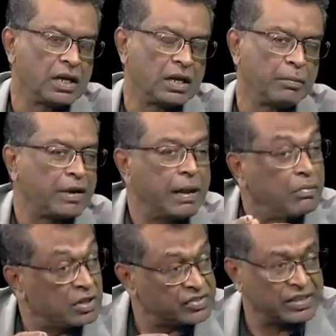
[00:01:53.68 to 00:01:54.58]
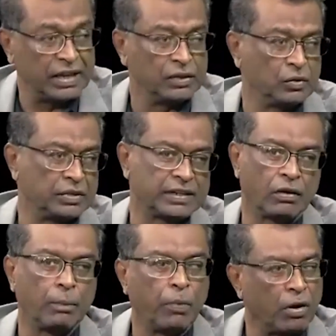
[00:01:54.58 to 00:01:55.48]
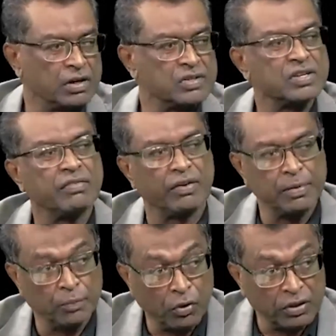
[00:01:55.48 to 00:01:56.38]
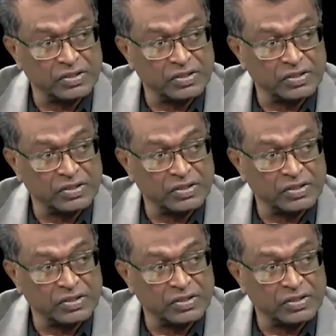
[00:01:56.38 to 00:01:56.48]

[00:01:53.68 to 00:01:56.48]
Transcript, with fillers: I must tell you that our borders are very porous.